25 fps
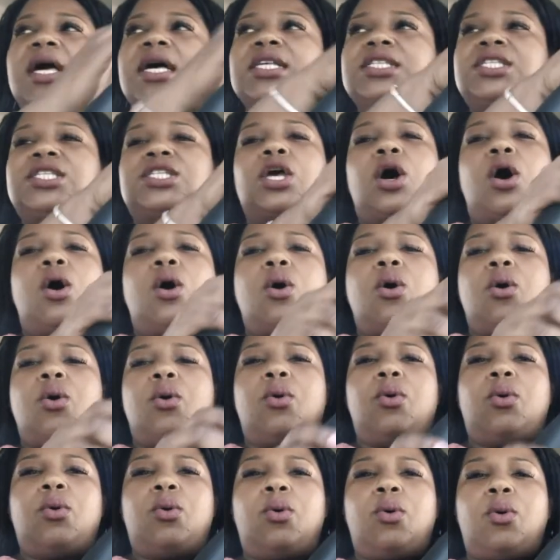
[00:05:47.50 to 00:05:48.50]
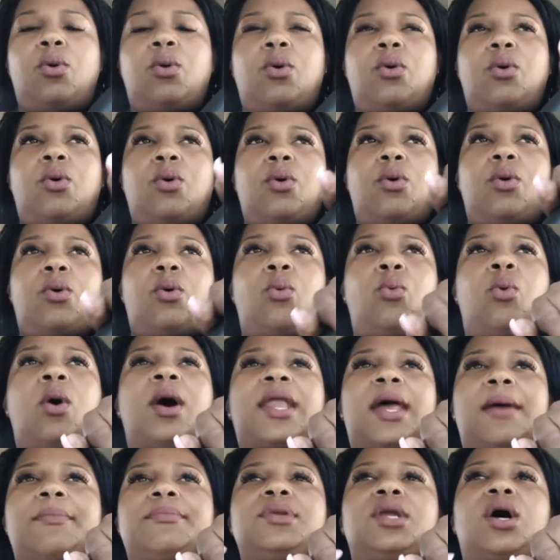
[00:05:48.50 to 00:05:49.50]
So,
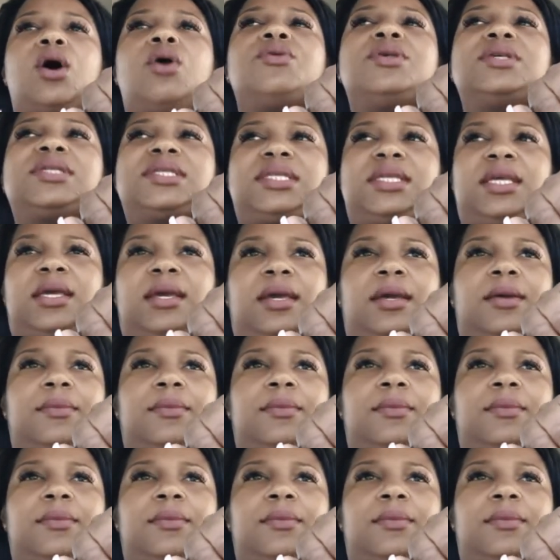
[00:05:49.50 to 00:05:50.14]
what I'm noticing